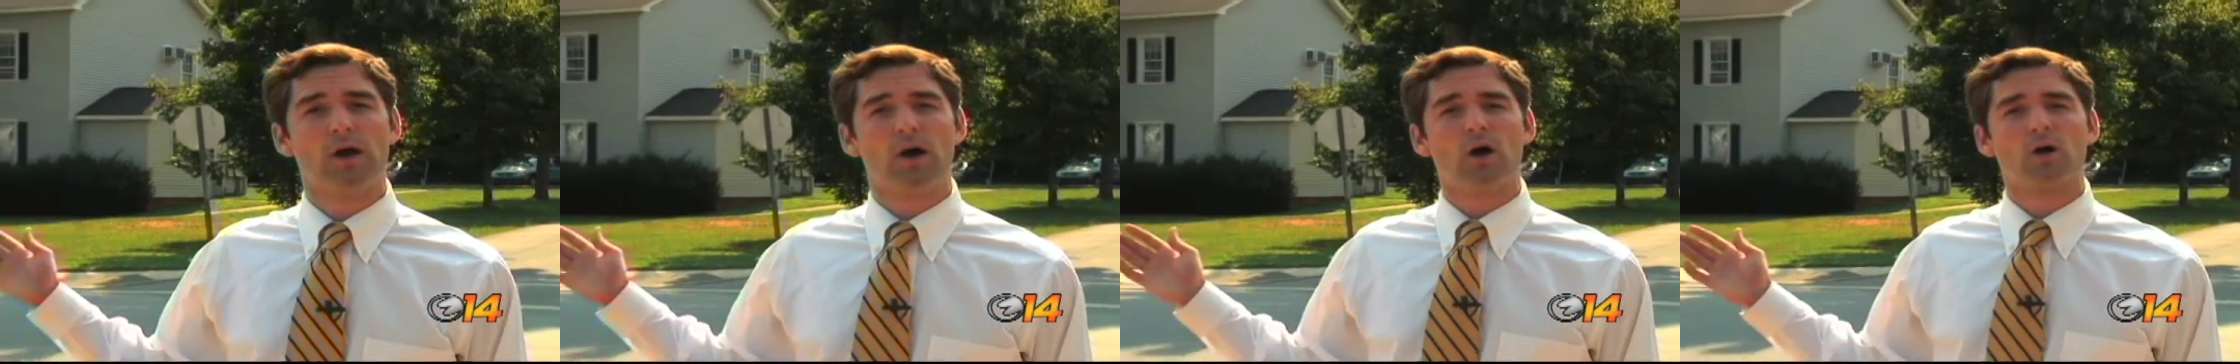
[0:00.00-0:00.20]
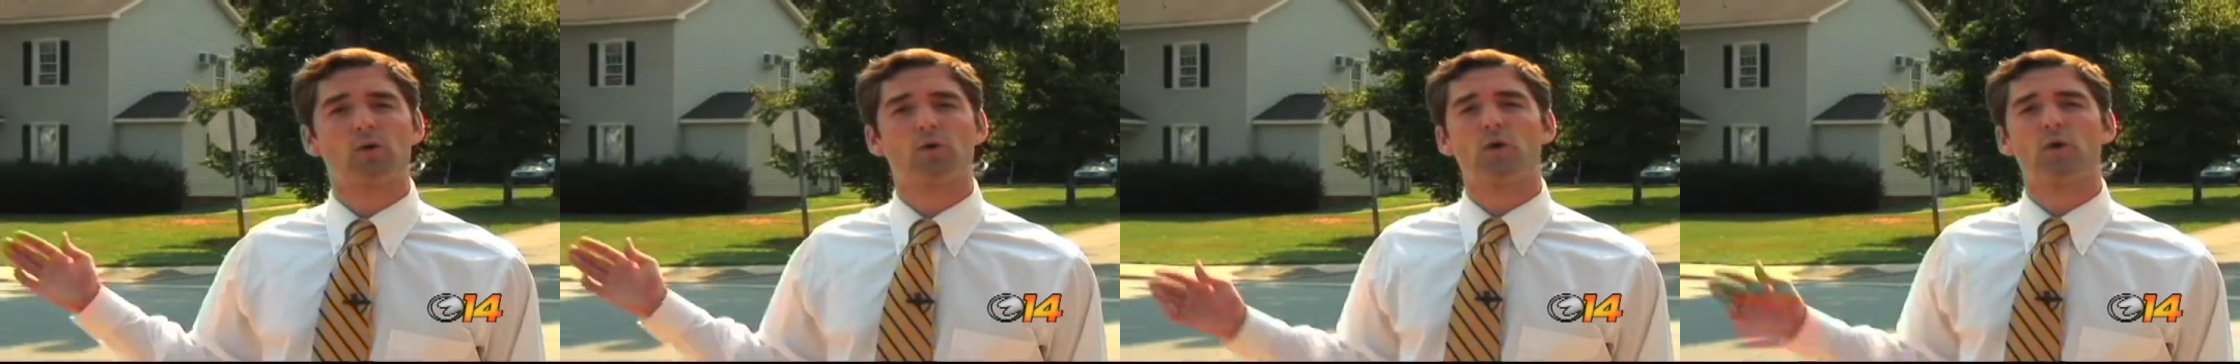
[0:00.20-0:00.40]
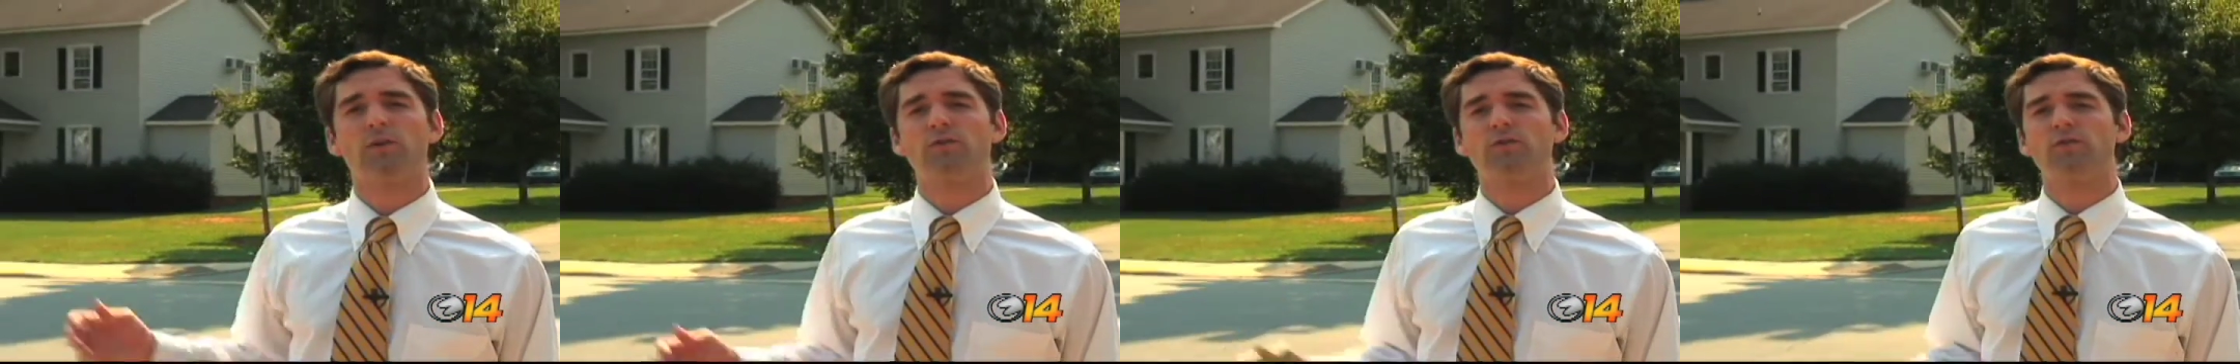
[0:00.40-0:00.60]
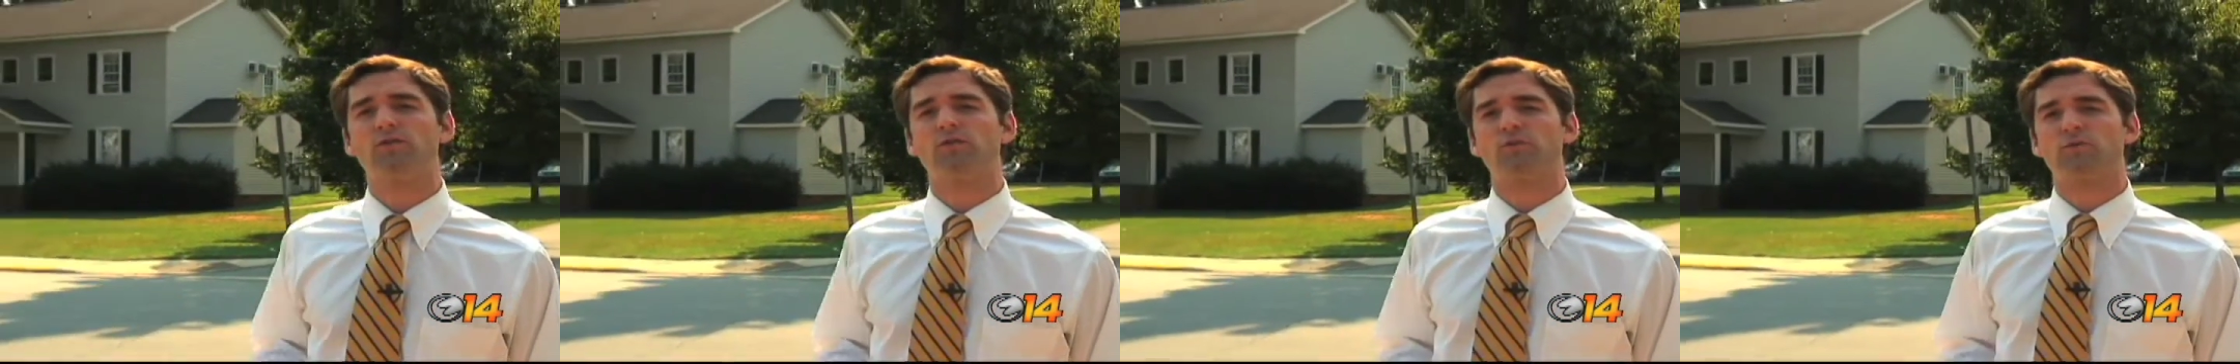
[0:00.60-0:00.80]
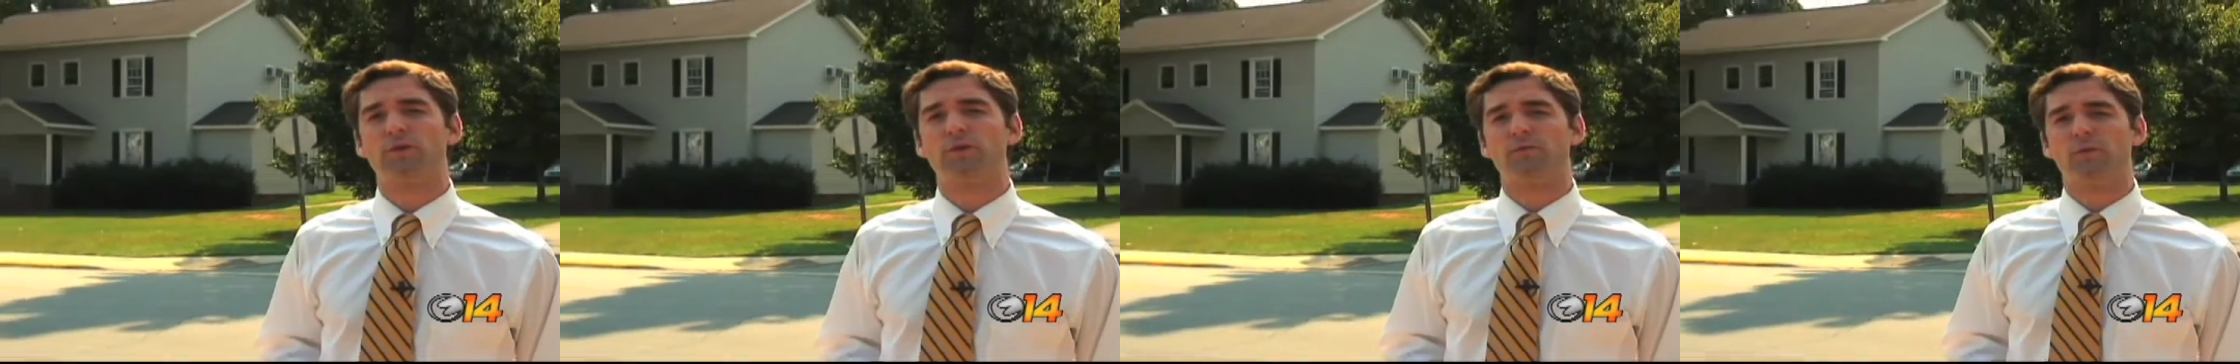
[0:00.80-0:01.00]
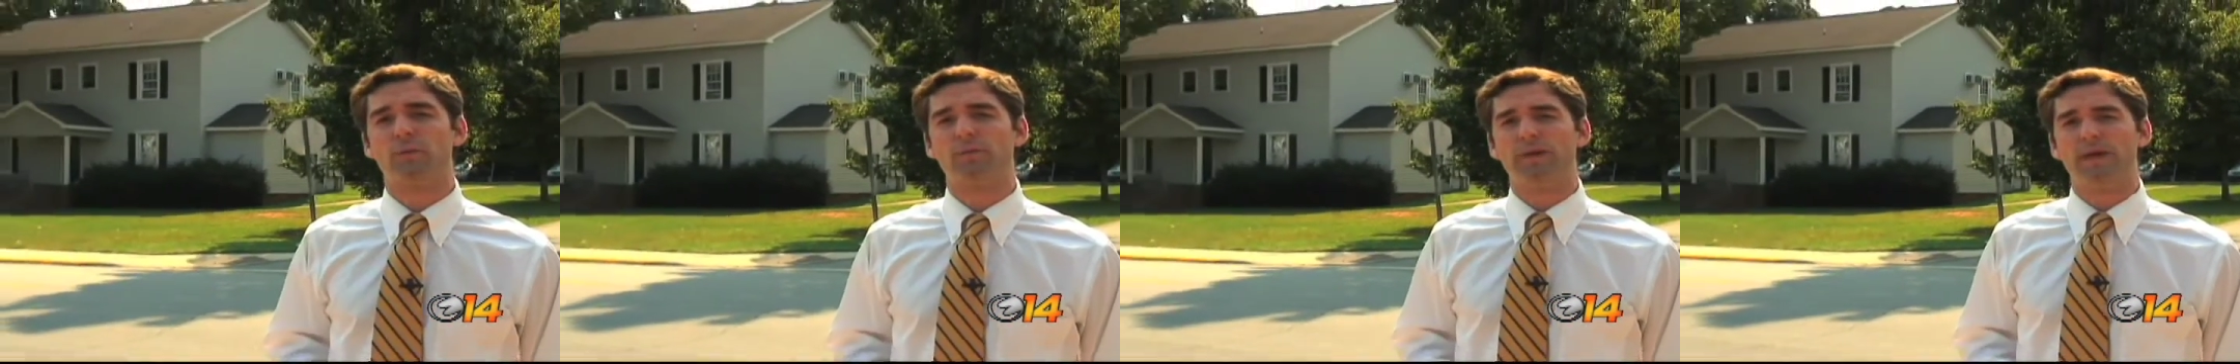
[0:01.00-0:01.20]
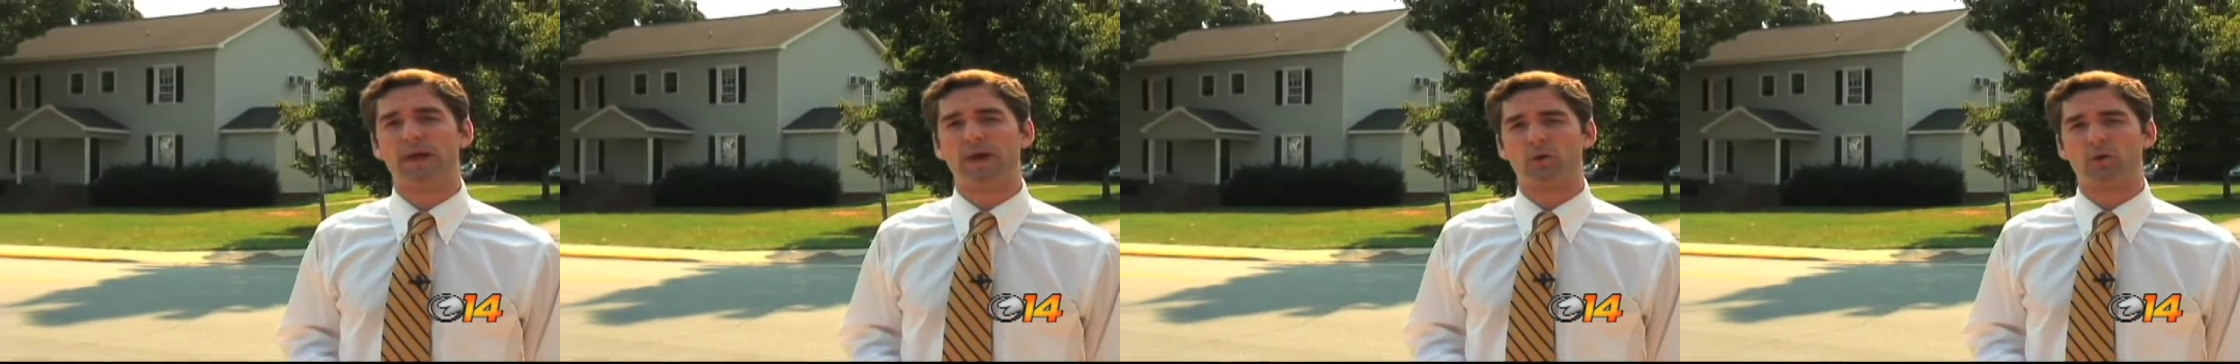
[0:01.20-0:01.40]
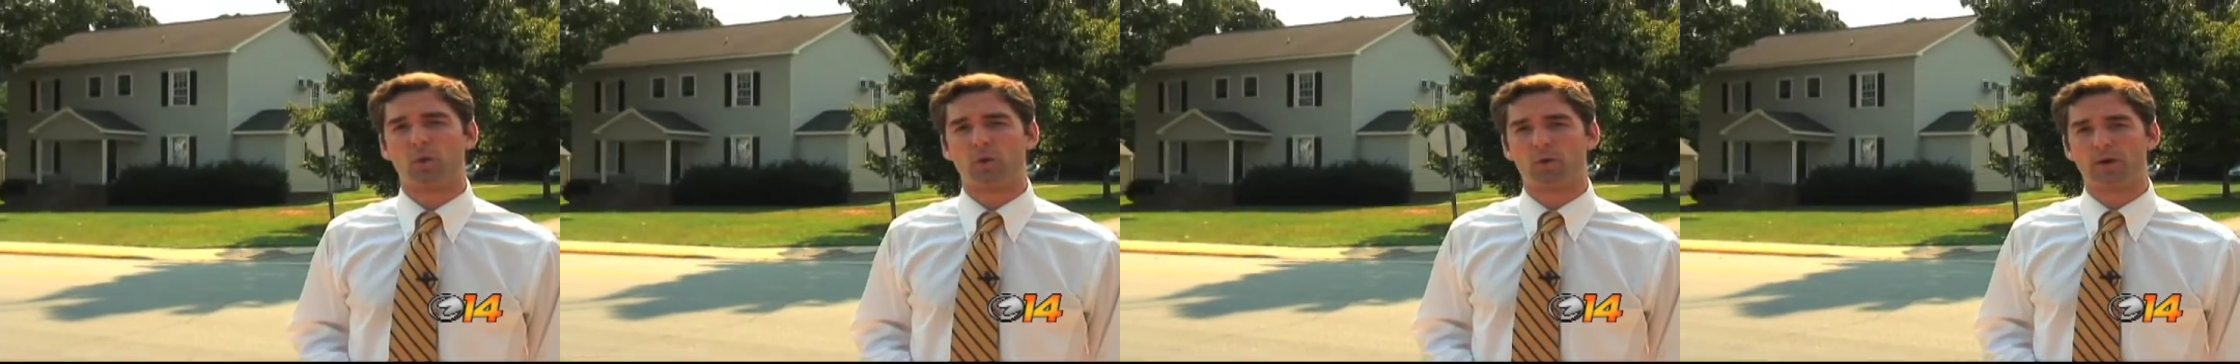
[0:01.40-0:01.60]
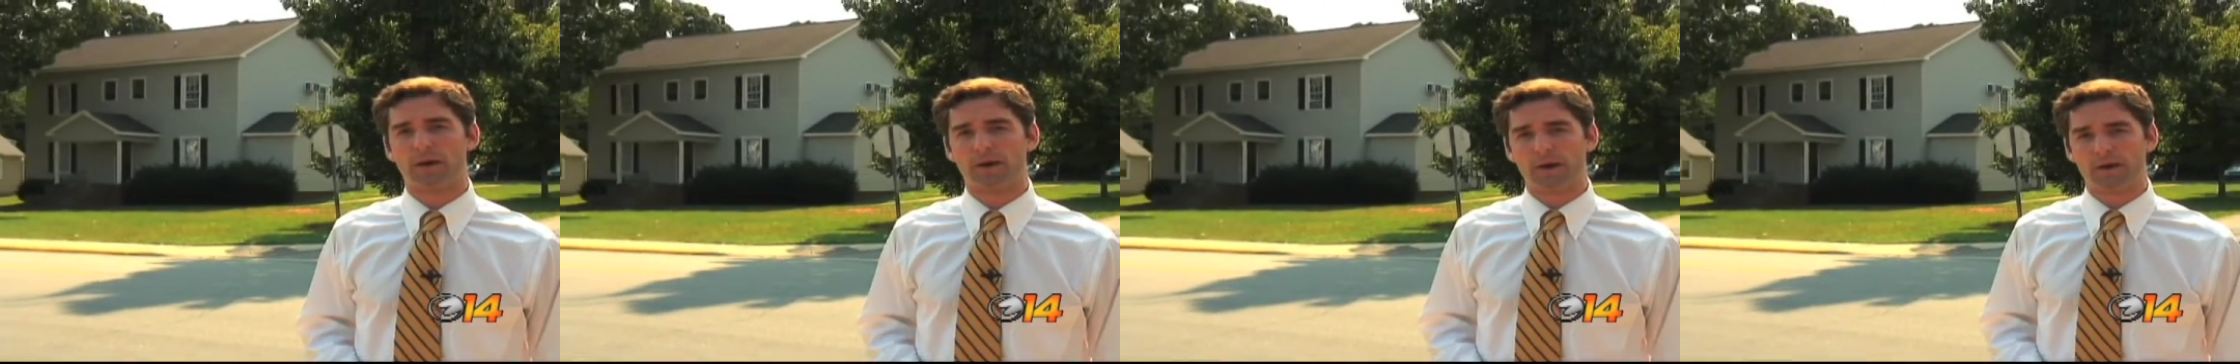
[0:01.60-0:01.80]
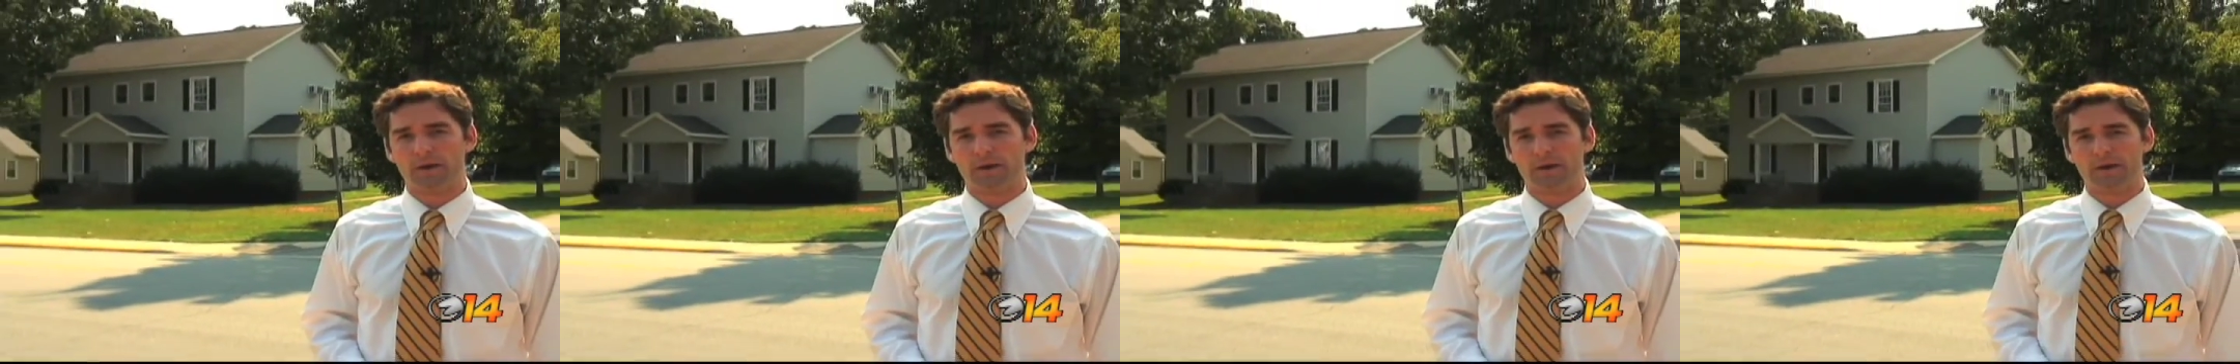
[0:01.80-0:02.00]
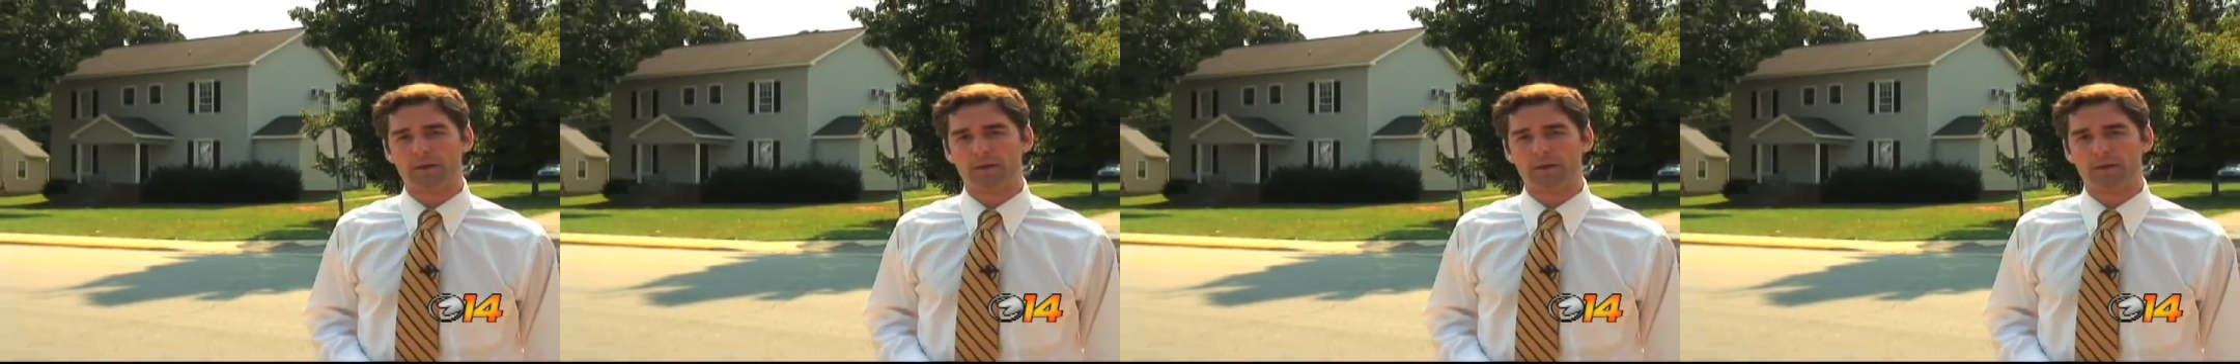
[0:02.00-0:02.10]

across the street from the Acorn Inn.